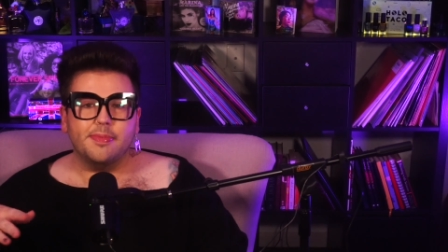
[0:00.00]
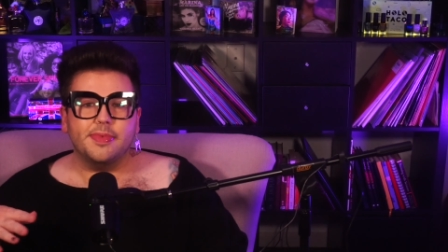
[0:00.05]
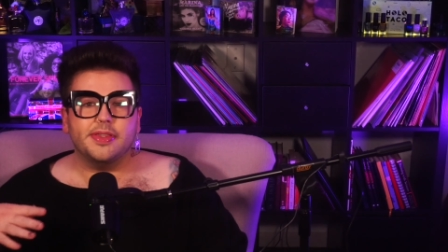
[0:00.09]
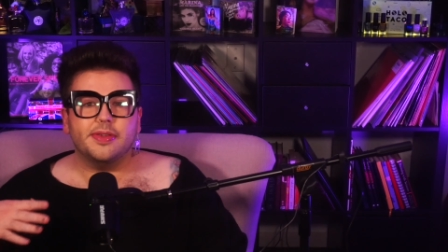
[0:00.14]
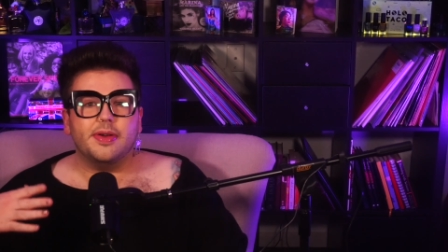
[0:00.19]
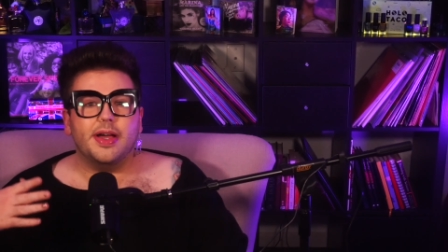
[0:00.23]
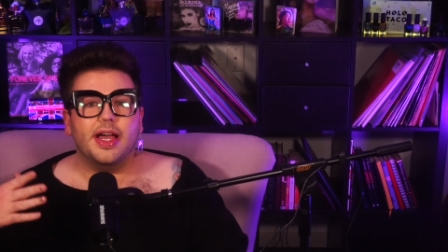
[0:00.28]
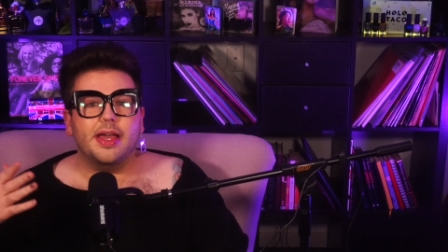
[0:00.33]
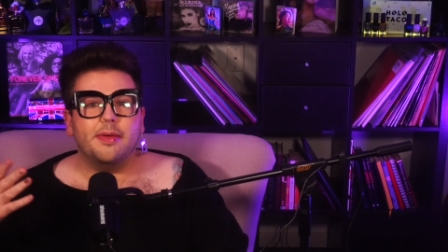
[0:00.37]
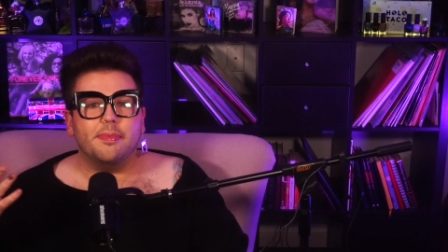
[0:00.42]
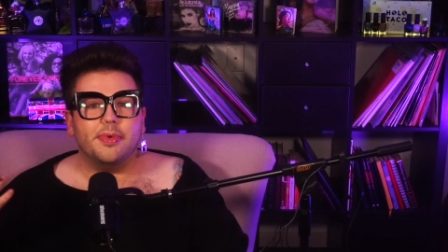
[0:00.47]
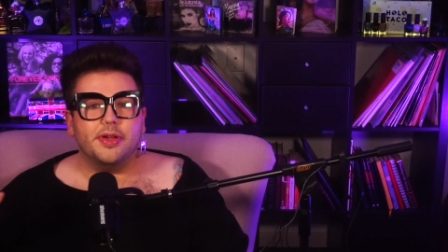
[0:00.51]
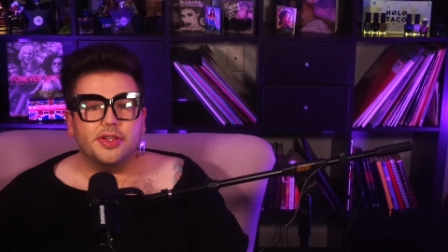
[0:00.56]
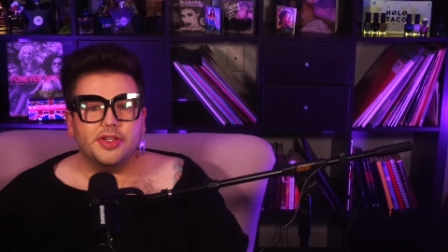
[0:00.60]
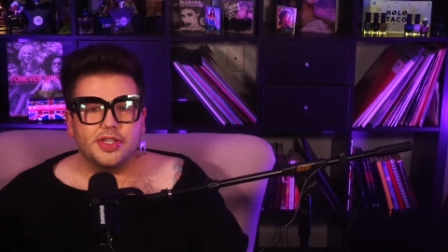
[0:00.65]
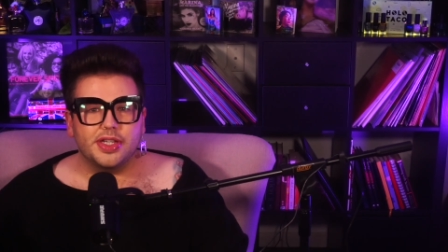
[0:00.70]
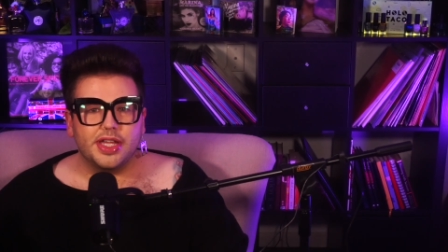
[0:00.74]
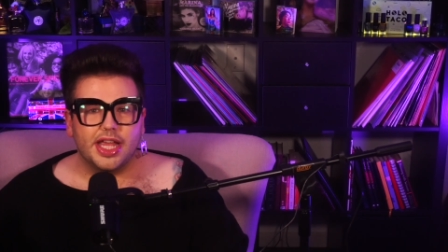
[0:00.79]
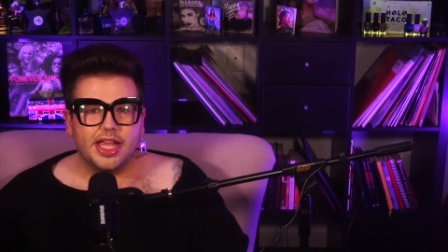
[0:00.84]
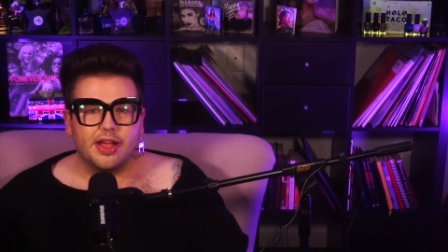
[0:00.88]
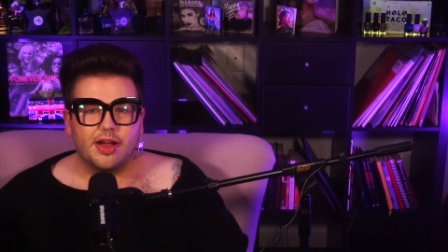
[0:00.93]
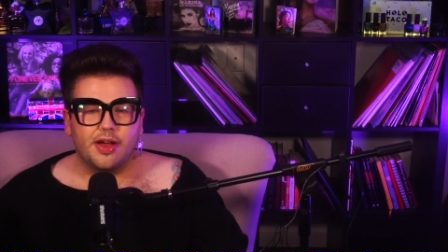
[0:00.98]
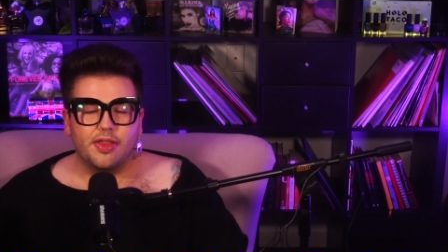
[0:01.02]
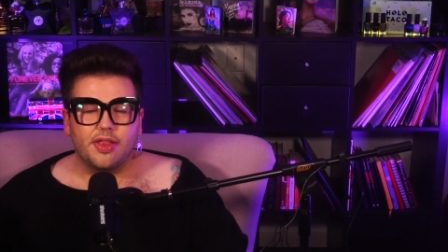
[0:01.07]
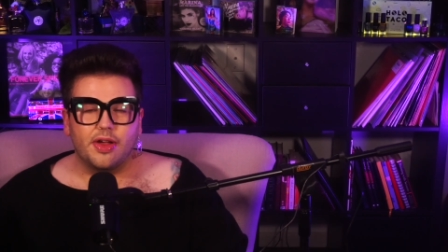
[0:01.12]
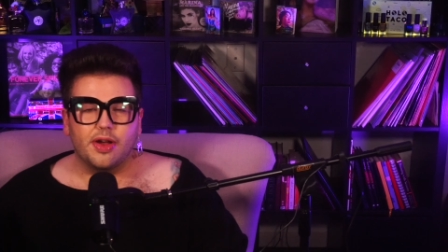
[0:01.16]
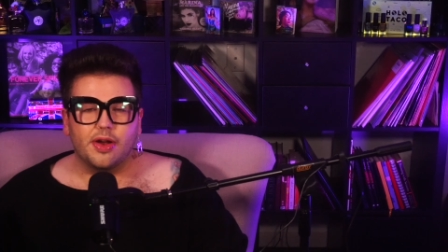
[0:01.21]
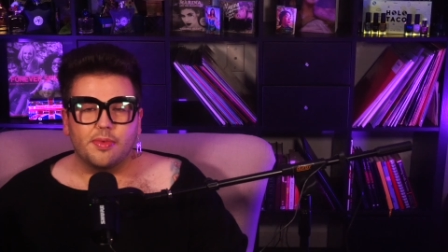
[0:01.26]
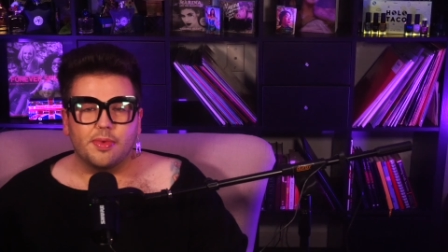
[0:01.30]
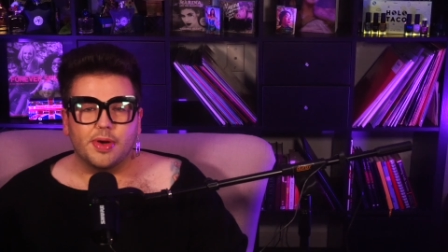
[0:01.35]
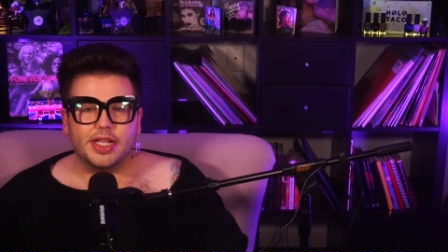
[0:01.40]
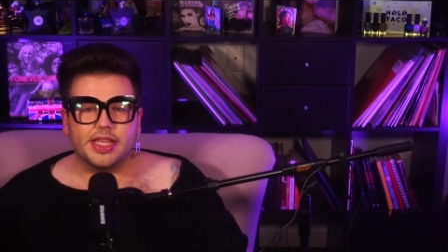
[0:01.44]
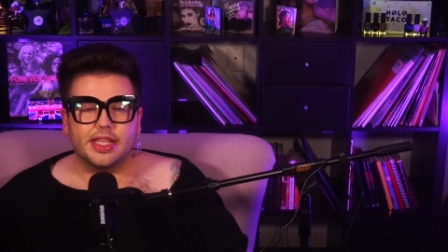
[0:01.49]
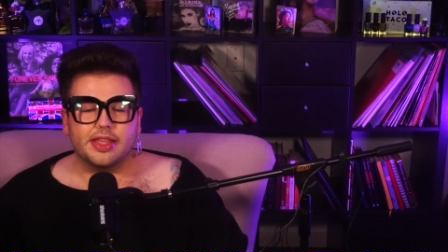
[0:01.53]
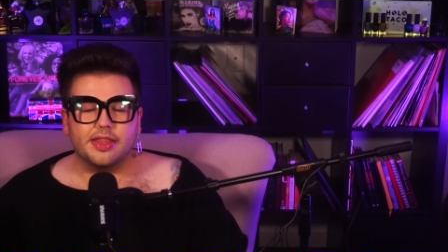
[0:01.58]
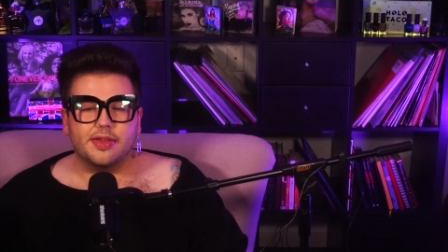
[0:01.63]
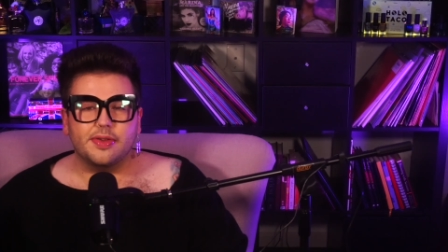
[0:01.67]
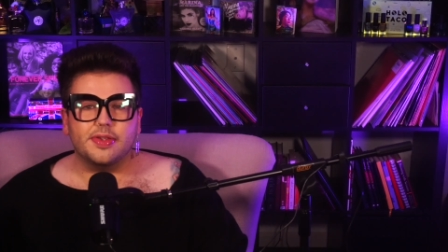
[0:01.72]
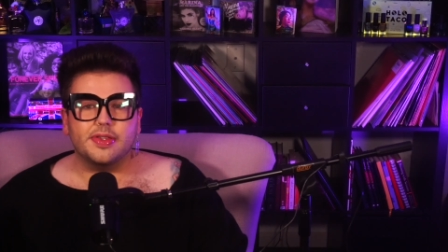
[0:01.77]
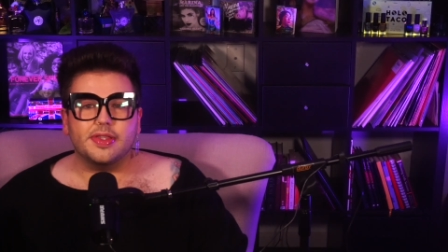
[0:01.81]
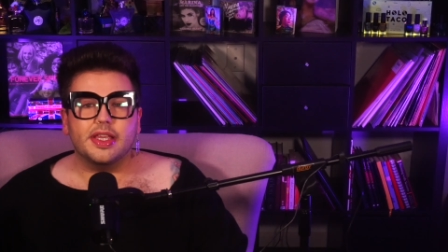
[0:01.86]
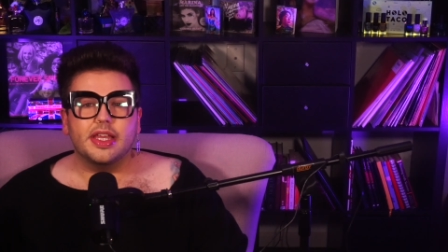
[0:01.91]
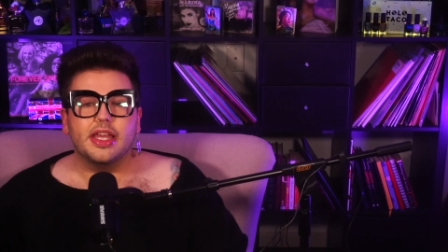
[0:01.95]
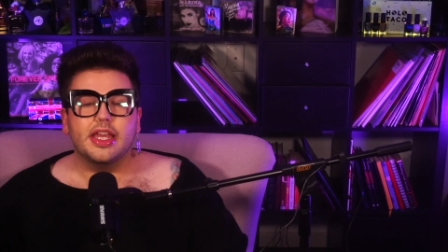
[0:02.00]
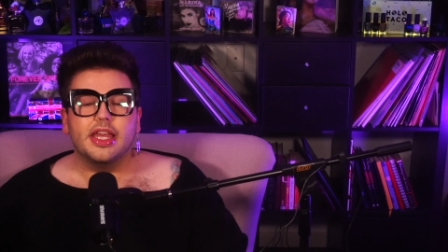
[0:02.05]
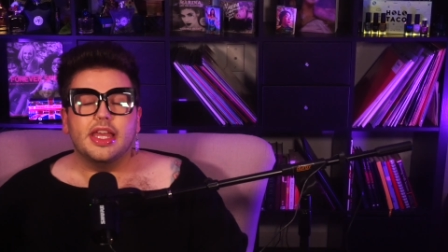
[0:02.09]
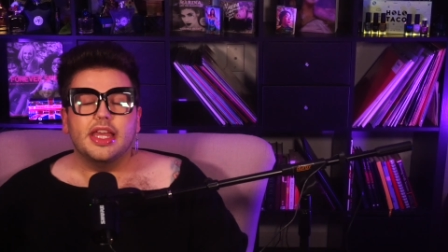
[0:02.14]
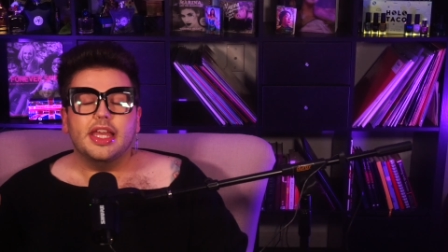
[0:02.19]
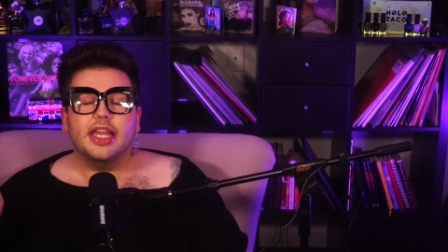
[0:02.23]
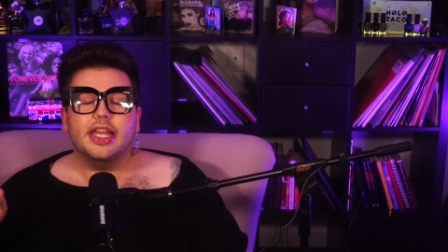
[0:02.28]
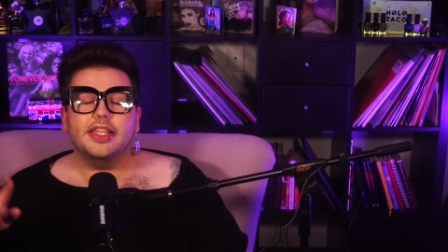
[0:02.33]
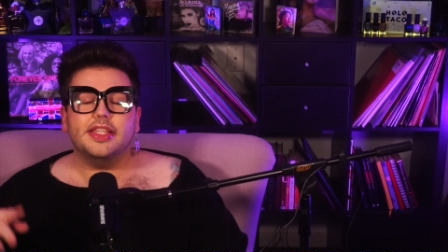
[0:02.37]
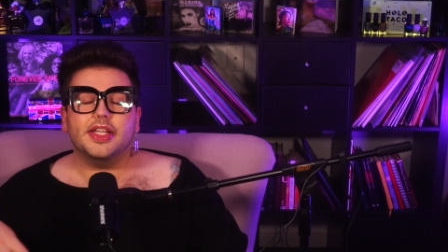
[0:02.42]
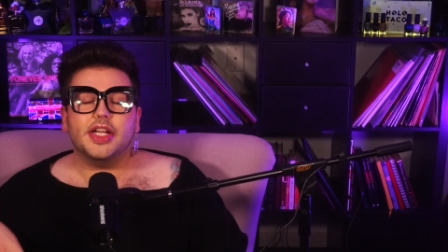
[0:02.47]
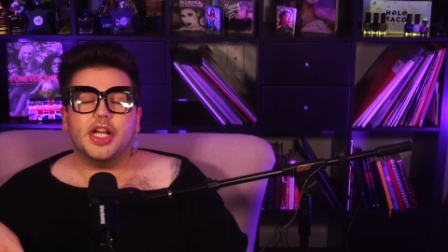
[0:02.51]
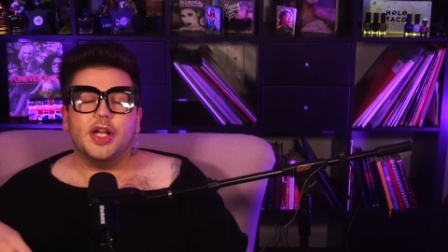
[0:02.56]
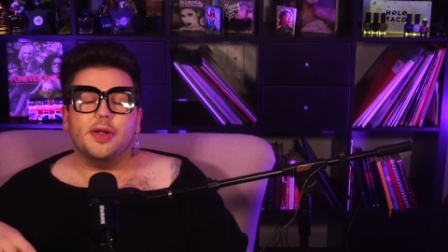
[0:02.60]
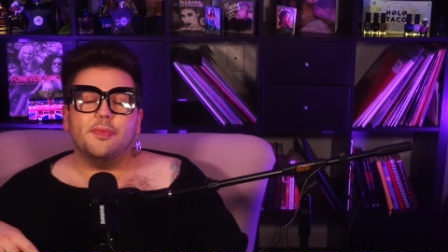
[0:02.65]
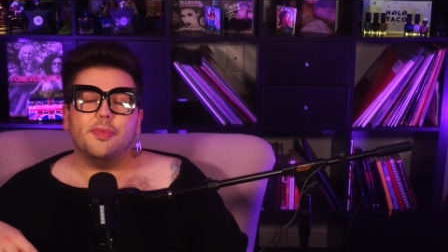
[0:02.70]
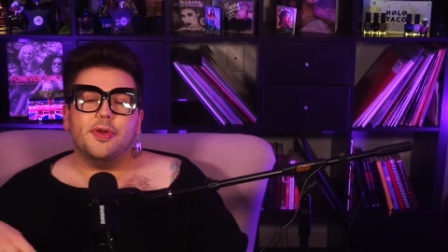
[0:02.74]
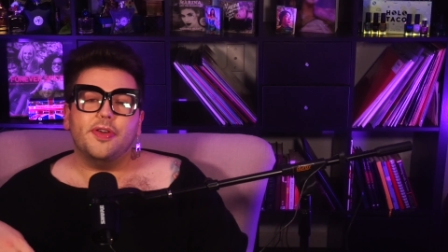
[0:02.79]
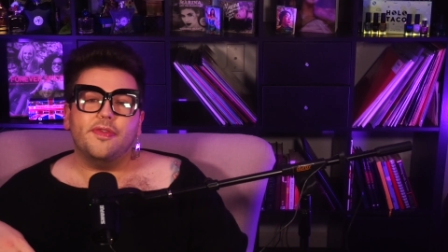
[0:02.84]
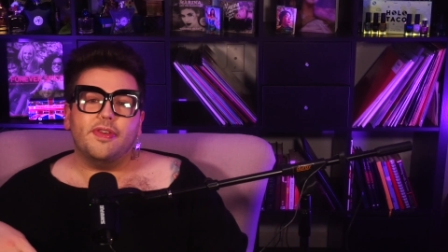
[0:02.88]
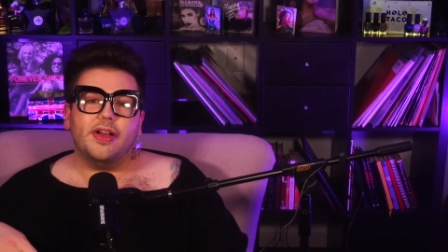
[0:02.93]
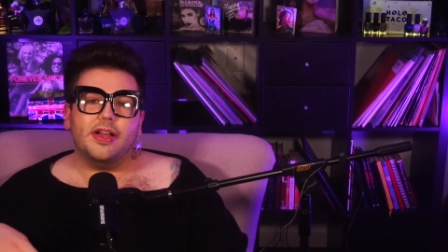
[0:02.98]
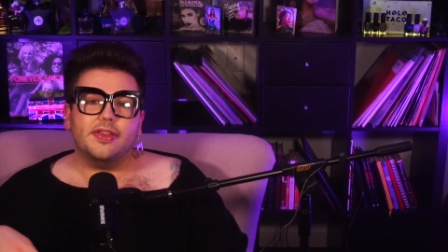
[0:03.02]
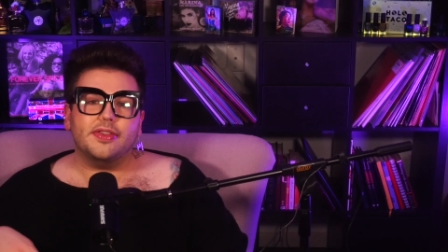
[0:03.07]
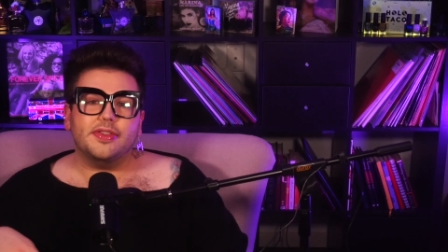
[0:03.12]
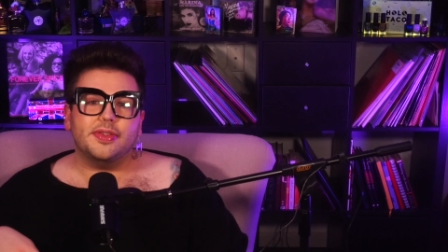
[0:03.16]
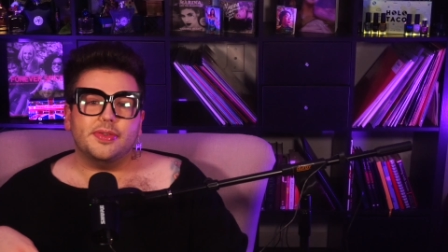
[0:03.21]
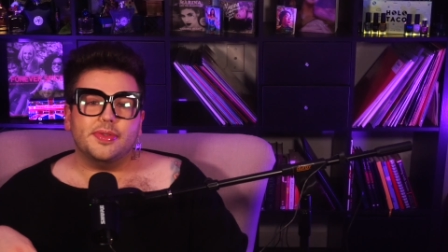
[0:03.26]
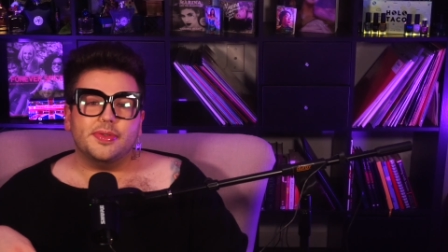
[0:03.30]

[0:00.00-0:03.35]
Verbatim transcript: So I appreciate all the hard work that those Instagram profiles do.